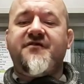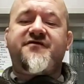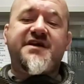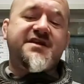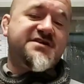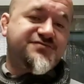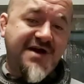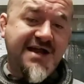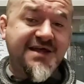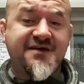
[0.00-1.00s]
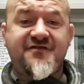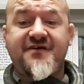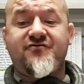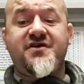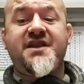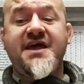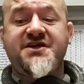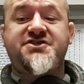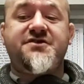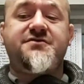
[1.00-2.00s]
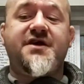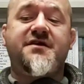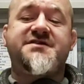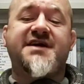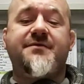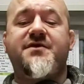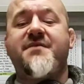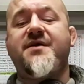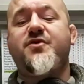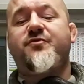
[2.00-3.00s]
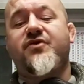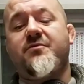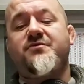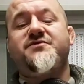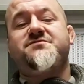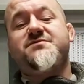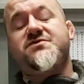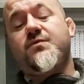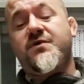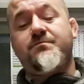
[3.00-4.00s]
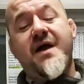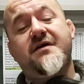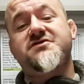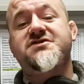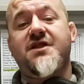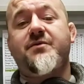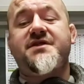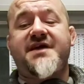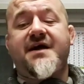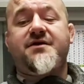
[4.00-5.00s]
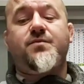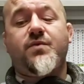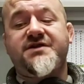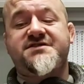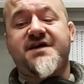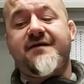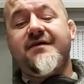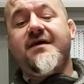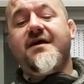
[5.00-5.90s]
Feeding is rarely, if ever, an issue. The only time there may be a problem is with males slowing down in winter.